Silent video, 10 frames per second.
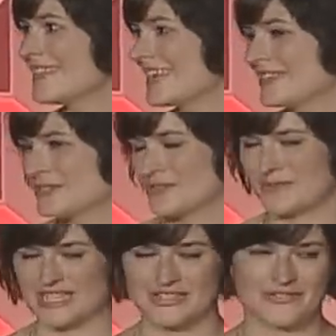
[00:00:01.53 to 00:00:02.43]
Thank you so
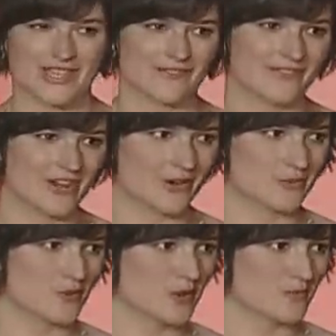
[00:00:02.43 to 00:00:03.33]
much for that very
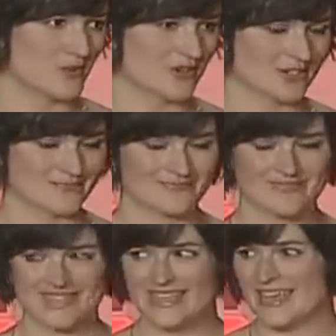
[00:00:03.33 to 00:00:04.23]
warm welcome.
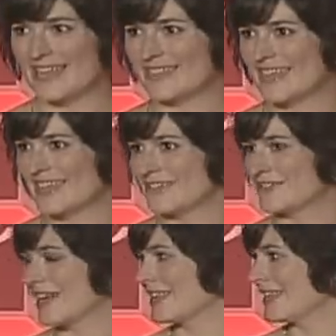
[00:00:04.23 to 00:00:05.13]
And thank
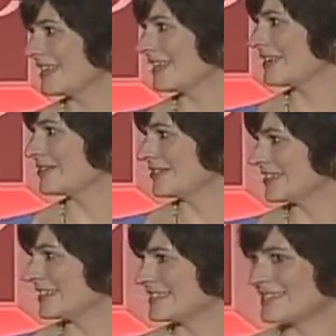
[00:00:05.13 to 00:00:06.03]
you, Ellen and
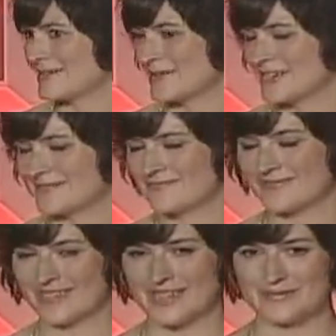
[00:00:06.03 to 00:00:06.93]
Un and Deborah.
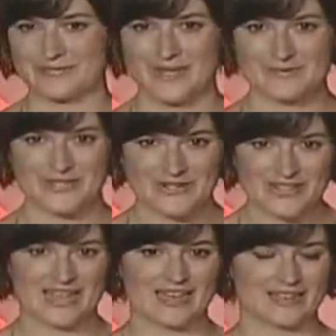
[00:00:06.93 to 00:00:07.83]
I'm so
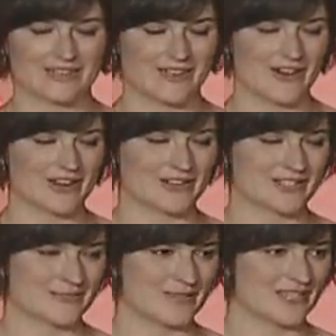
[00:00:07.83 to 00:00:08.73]
glad and
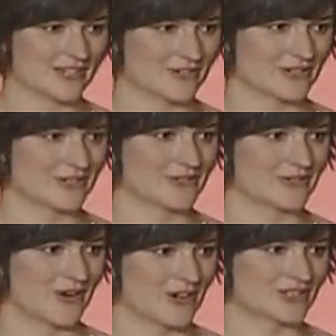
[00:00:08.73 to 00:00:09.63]
honored to be here with
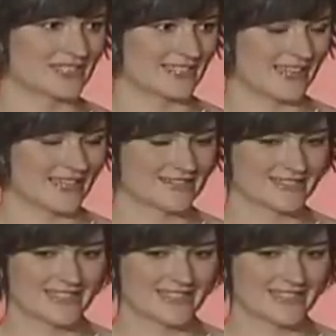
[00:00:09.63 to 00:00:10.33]
you all today.